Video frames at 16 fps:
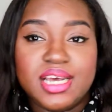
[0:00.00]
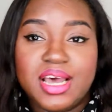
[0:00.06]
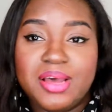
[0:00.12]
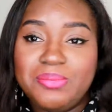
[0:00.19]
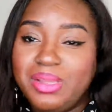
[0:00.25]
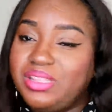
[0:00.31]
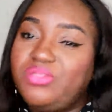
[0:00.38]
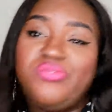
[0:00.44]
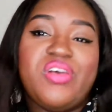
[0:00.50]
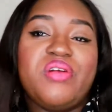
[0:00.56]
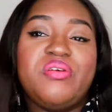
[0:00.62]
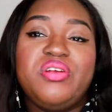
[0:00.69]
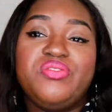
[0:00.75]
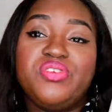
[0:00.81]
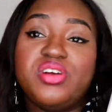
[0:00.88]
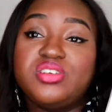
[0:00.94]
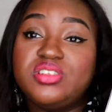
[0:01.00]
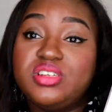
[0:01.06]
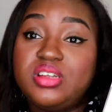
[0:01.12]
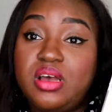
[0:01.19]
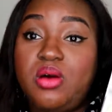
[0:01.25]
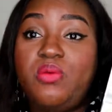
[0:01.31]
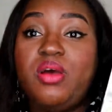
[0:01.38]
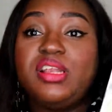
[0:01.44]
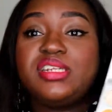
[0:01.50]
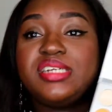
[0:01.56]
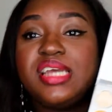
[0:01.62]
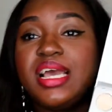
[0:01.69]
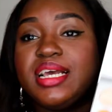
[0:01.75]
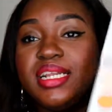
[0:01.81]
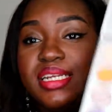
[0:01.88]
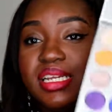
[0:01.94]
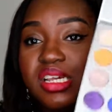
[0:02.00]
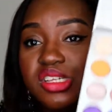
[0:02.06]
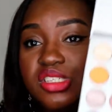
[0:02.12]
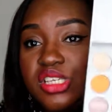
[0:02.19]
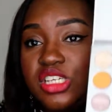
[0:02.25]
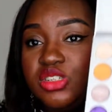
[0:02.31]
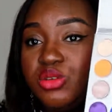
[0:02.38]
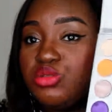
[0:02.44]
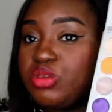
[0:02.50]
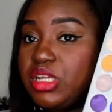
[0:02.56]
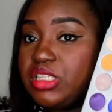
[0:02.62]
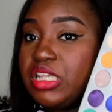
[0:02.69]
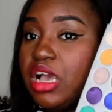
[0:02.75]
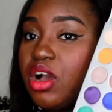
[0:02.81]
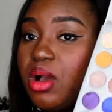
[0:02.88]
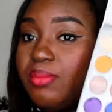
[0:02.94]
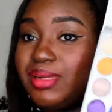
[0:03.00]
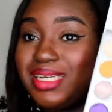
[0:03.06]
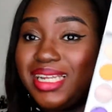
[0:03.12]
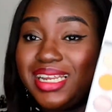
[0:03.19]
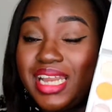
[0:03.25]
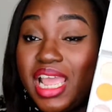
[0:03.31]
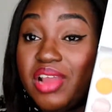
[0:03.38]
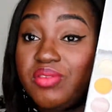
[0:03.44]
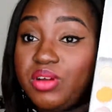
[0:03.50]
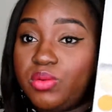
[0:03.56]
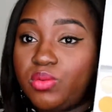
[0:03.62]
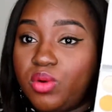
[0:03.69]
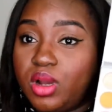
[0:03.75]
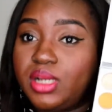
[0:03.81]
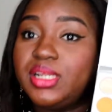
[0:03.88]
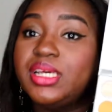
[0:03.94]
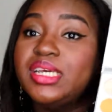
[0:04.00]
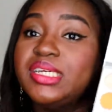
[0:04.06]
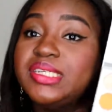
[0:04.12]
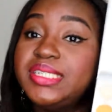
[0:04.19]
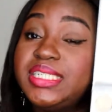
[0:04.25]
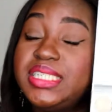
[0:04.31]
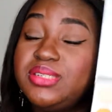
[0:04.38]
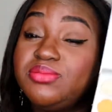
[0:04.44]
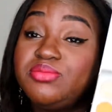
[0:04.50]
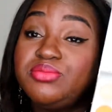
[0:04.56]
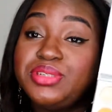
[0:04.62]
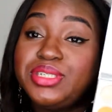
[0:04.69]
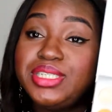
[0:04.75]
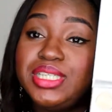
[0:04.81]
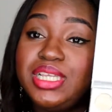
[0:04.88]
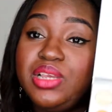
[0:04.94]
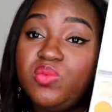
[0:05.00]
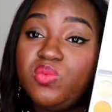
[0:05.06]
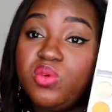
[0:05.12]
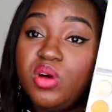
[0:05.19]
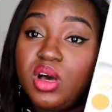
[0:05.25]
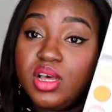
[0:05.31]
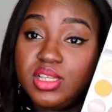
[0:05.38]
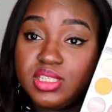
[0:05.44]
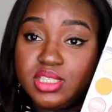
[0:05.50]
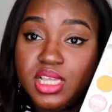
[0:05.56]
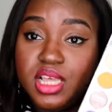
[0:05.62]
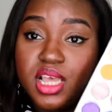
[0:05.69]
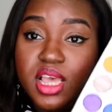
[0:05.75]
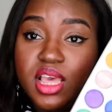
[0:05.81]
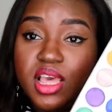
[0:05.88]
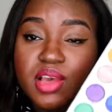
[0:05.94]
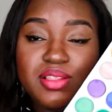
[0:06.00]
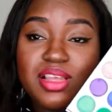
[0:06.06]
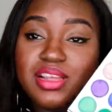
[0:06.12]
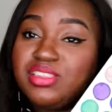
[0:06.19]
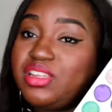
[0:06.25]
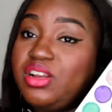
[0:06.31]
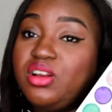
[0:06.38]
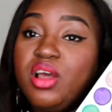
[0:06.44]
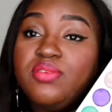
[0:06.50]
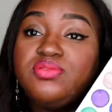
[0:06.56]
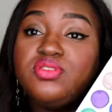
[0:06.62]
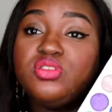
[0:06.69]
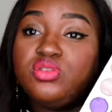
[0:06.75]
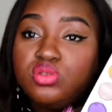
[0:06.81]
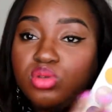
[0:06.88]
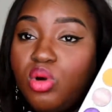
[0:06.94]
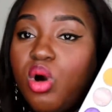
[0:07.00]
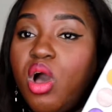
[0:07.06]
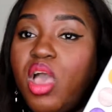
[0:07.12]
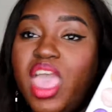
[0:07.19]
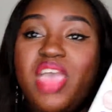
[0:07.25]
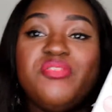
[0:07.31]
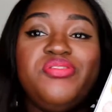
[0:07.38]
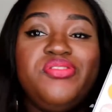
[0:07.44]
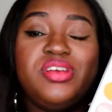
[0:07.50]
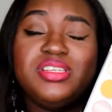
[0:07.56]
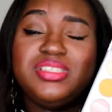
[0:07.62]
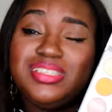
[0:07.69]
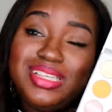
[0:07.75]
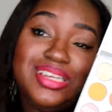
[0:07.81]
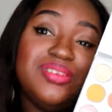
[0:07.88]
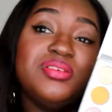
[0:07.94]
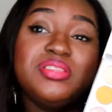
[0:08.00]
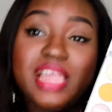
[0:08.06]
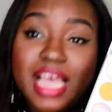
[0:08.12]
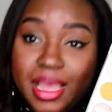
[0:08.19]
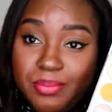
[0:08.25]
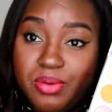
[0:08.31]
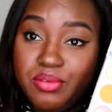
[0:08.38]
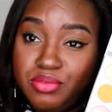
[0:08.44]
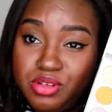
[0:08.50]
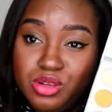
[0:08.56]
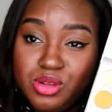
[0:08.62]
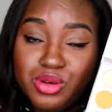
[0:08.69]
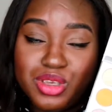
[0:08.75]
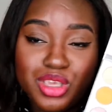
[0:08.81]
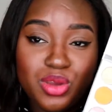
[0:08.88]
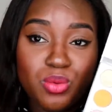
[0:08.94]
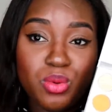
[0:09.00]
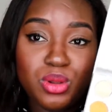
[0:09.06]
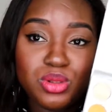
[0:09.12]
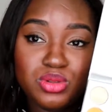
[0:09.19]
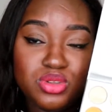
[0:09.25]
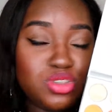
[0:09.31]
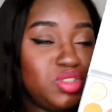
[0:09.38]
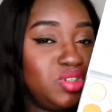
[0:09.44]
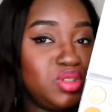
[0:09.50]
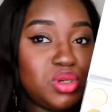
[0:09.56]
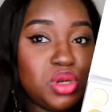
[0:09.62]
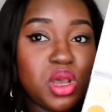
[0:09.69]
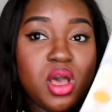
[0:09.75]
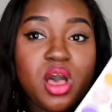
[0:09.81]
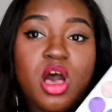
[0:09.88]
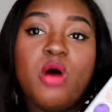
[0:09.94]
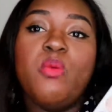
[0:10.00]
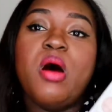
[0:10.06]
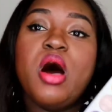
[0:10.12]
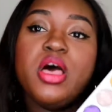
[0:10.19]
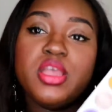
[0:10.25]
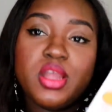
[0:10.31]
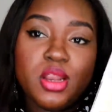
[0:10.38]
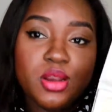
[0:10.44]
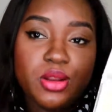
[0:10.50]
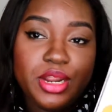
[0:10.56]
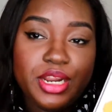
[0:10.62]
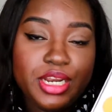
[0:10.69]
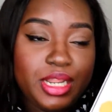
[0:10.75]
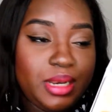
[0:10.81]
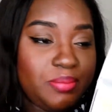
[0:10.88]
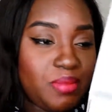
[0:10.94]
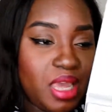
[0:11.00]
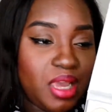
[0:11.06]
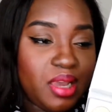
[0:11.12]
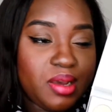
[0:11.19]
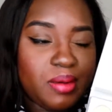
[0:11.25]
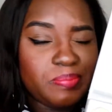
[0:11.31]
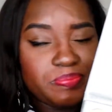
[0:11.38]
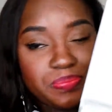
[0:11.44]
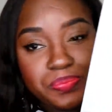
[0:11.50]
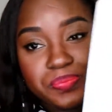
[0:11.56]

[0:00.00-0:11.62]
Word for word: um, it's very versatile. When Jaclyn Hill said she was trying to accommodate everyone, she really was there's enough to do every single type of look you want to do while you're learning makeup